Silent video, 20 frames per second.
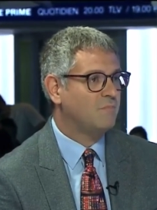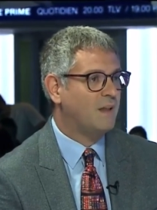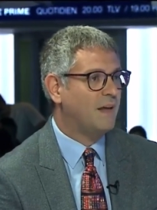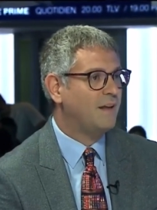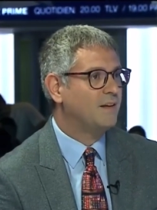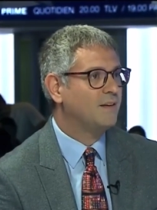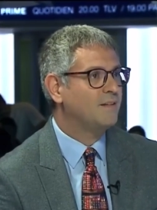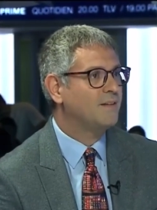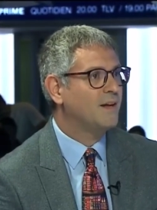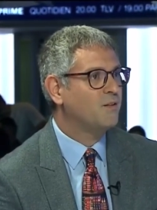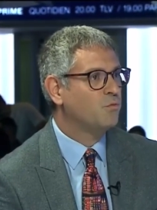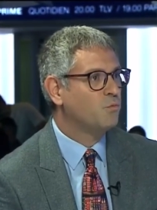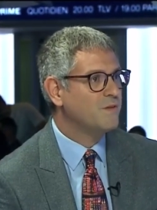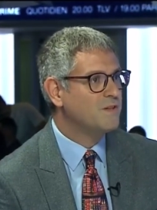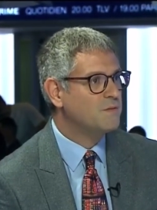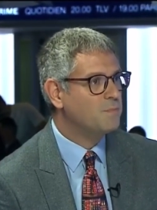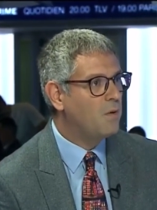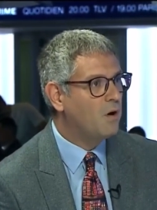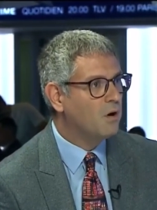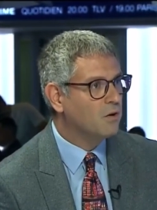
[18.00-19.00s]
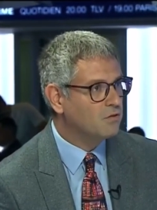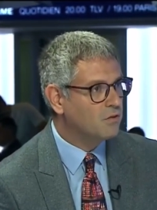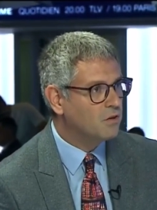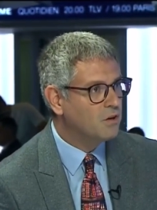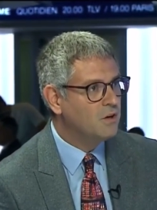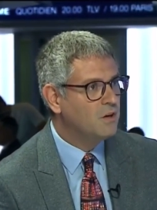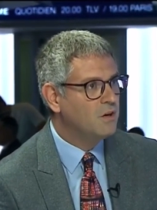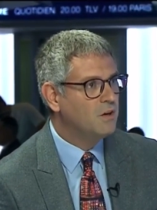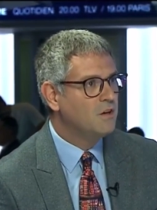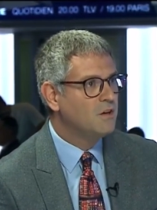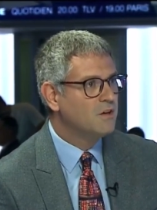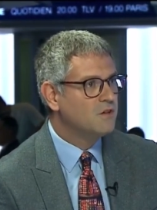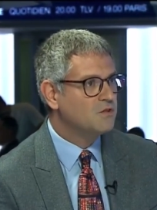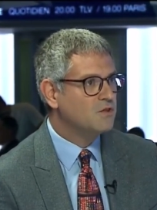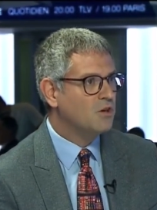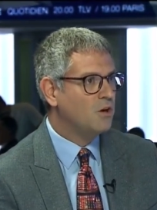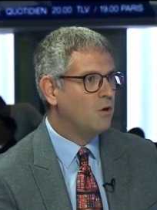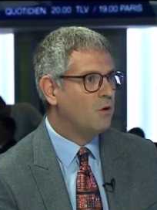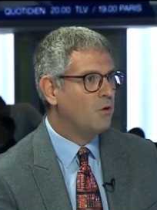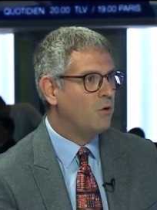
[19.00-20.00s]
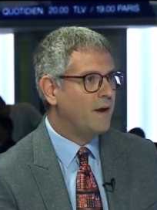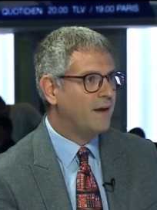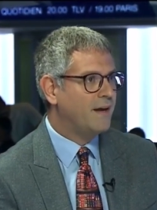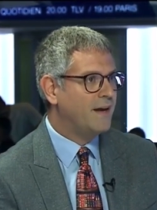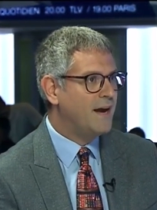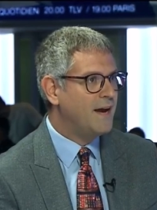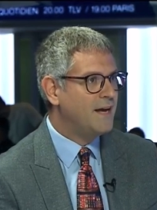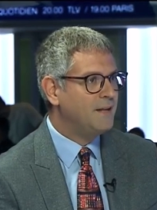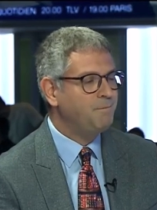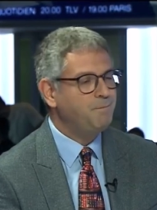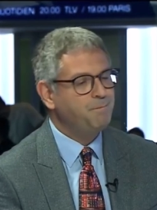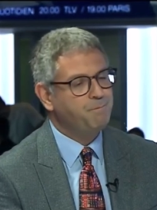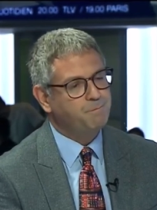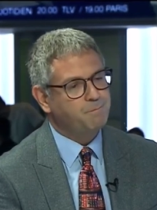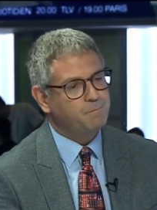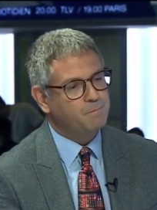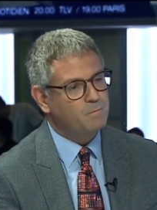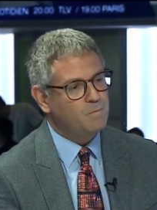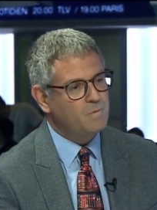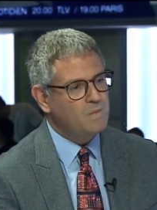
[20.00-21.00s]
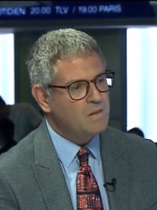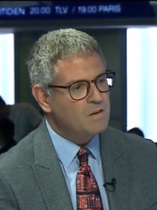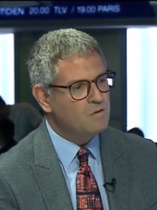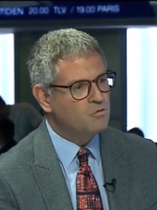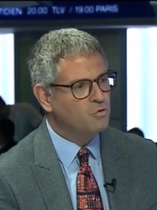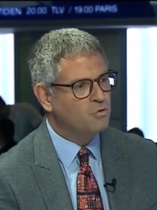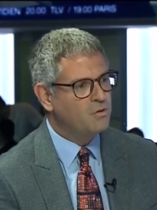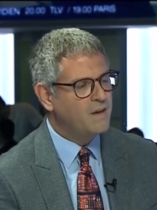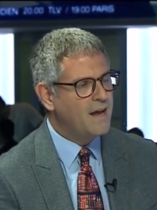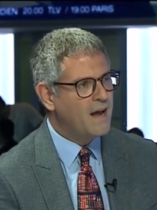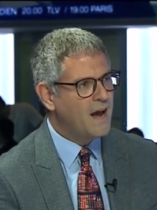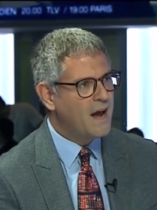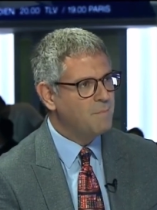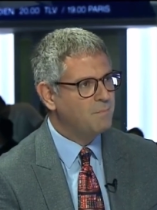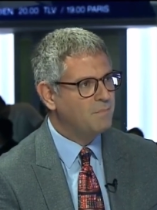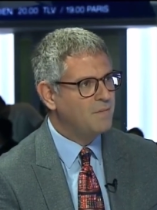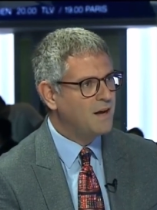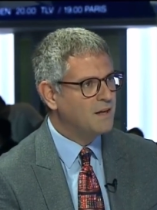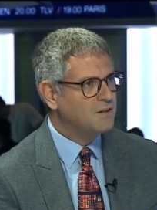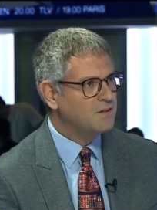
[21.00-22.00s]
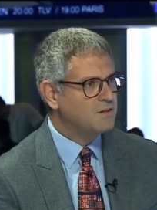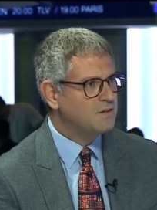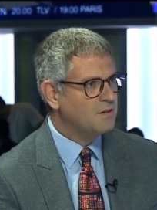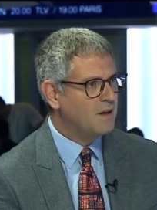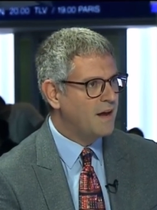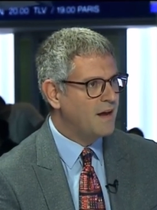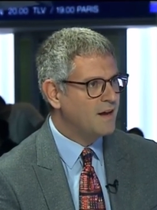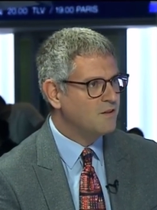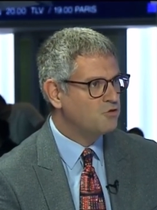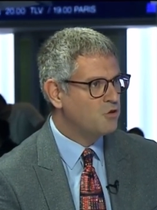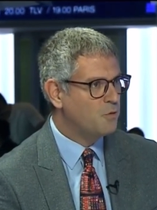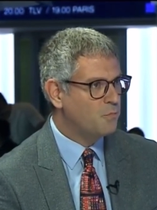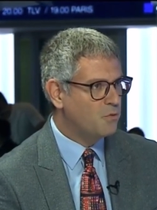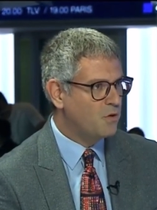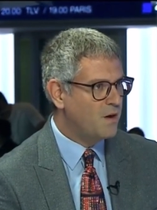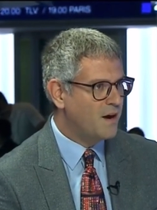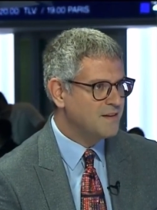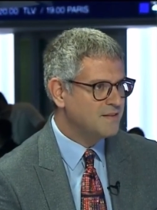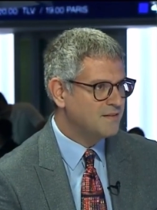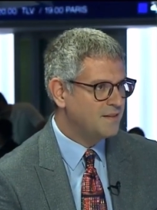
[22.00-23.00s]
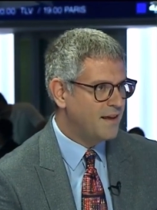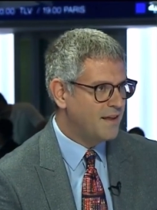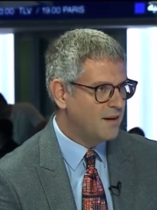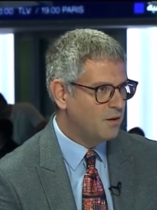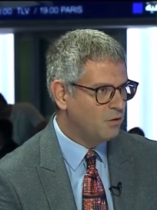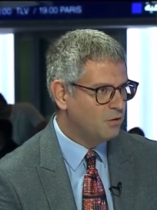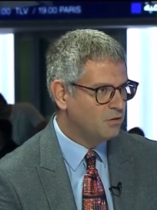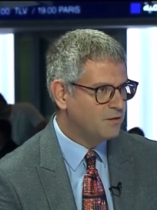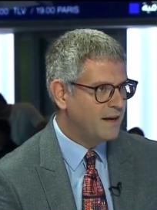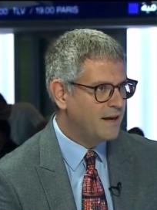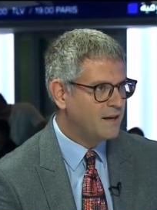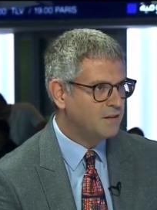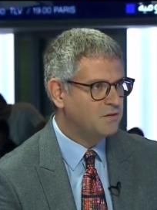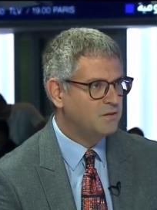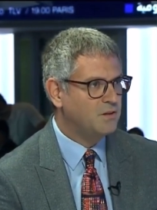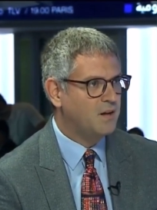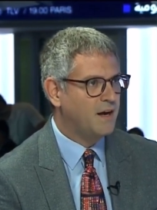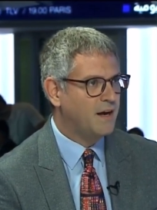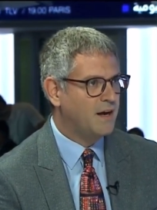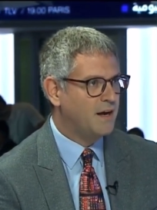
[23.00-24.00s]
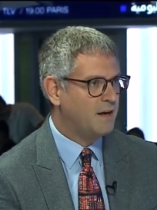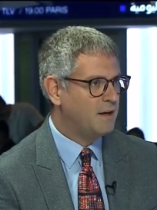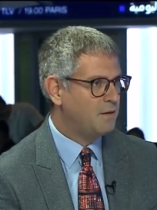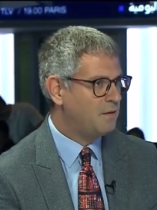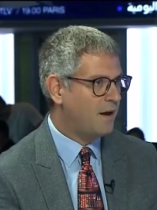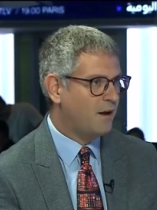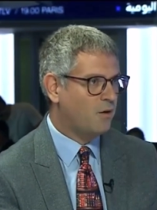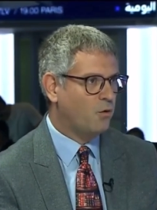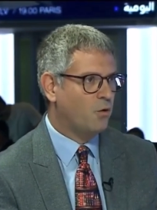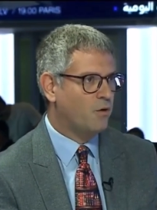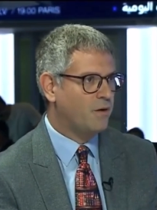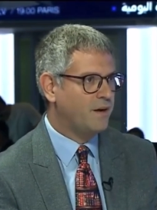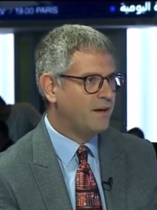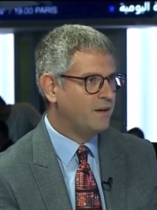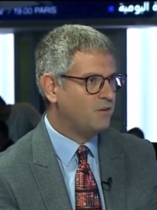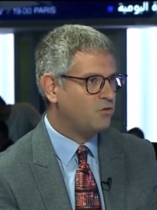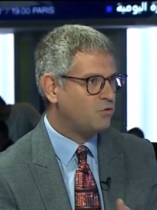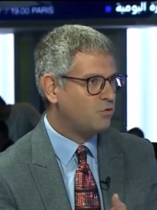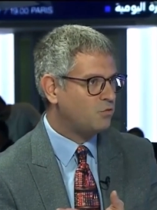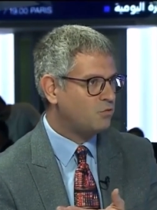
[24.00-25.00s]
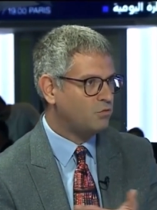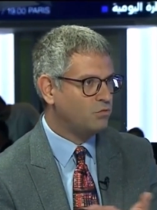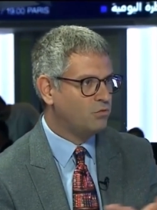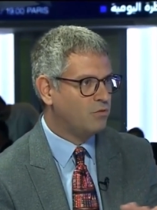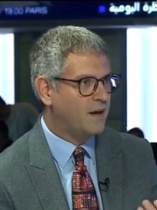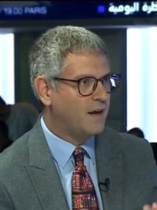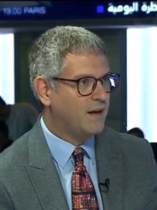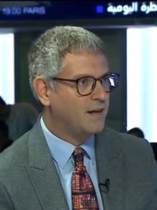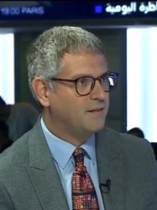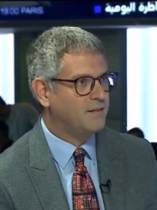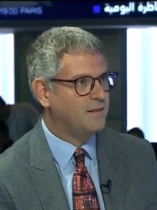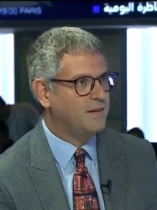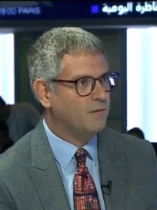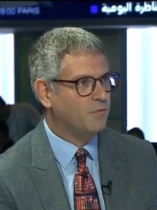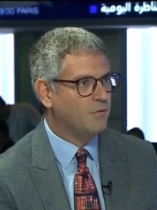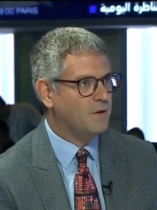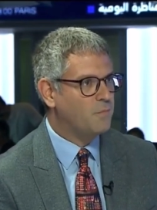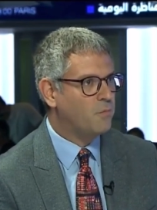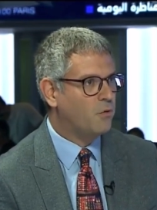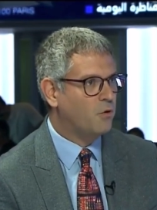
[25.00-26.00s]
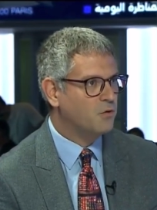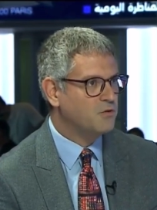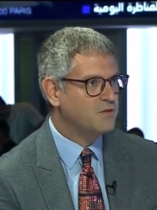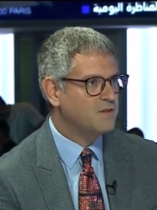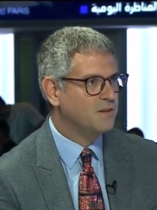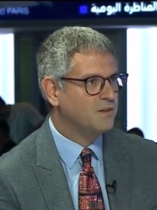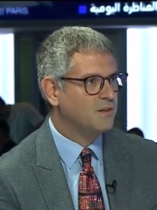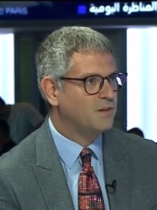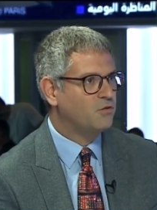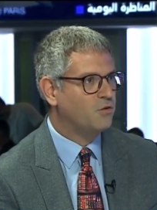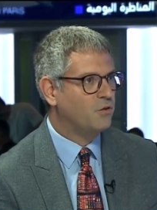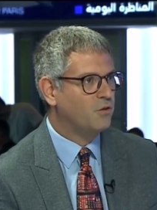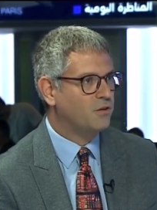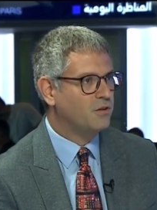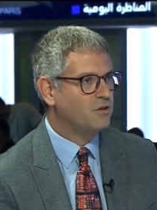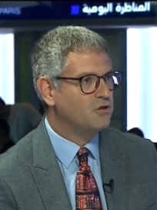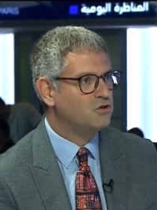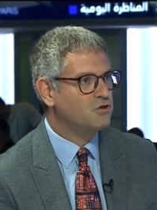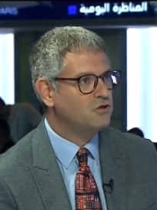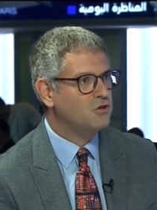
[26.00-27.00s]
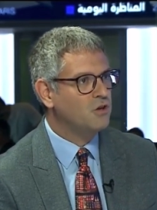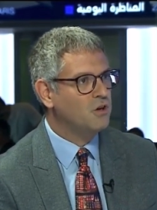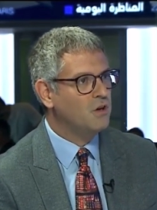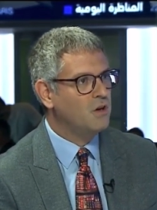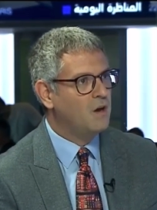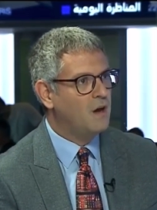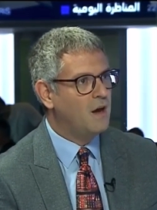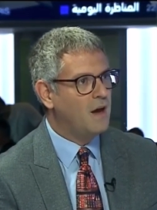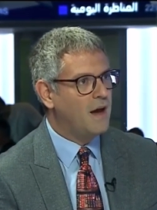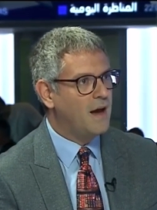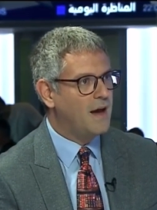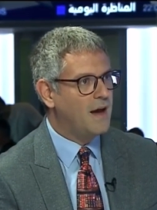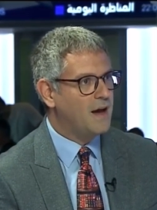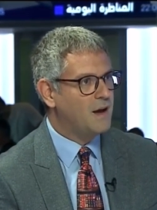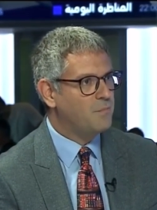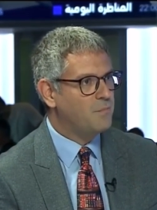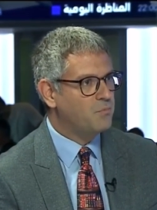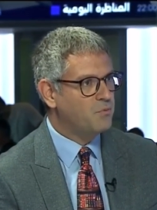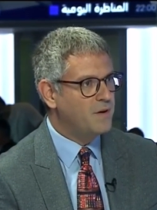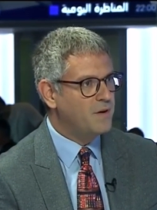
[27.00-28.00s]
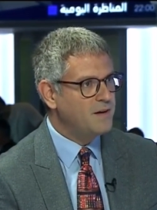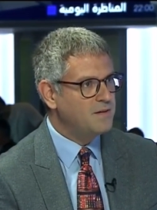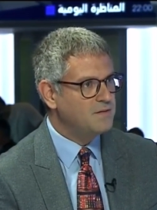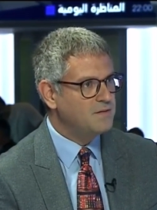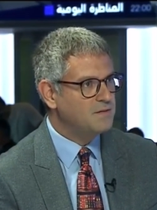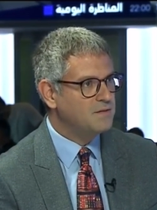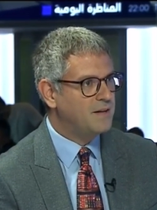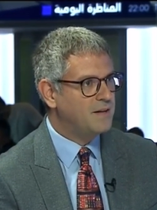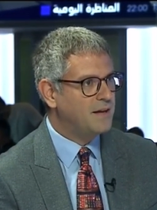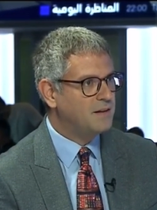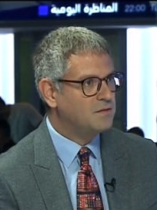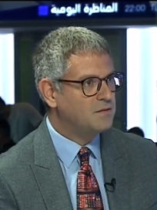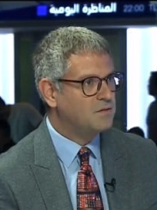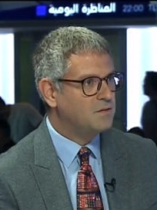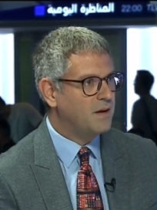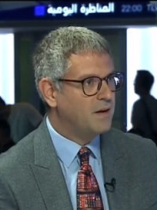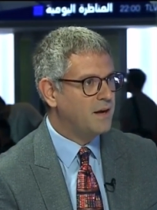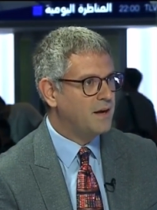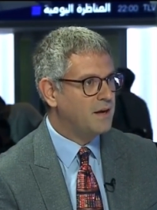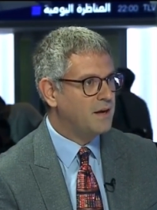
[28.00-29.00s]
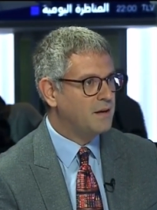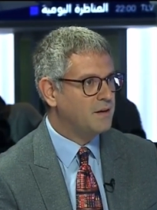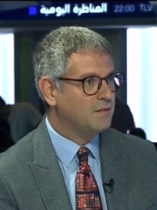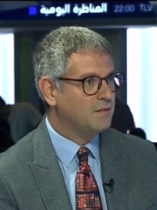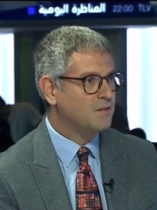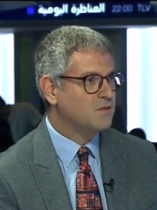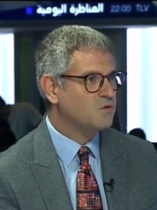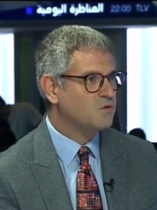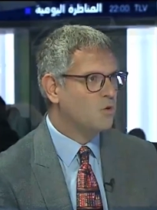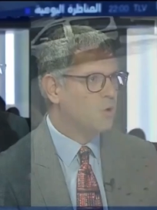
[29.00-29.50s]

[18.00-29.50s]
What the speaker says: they did not respond. So again, today I'm not surprised at all that according to the reports in the Turkish press that the